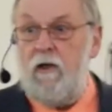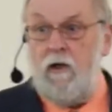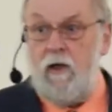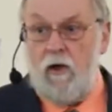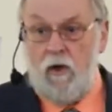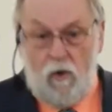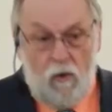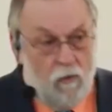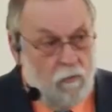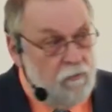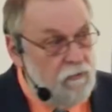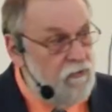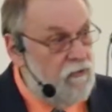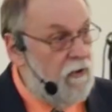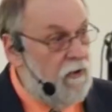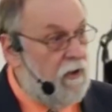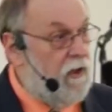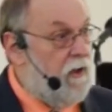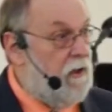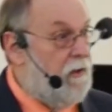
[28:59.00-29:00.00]
homes
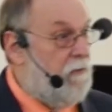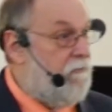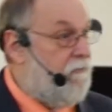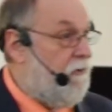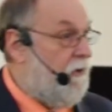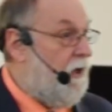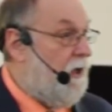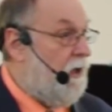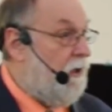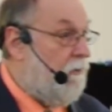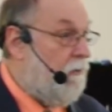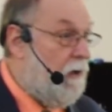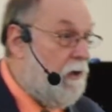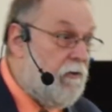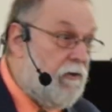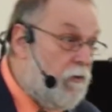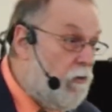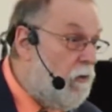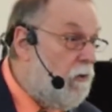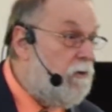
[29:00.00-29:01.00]
and flying around
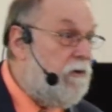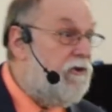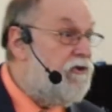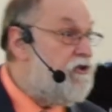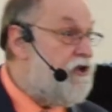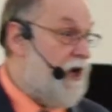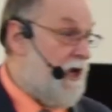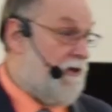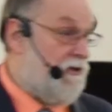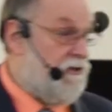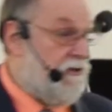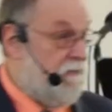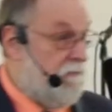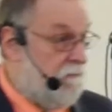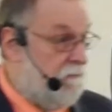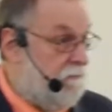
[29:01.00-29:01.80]
the world in jets.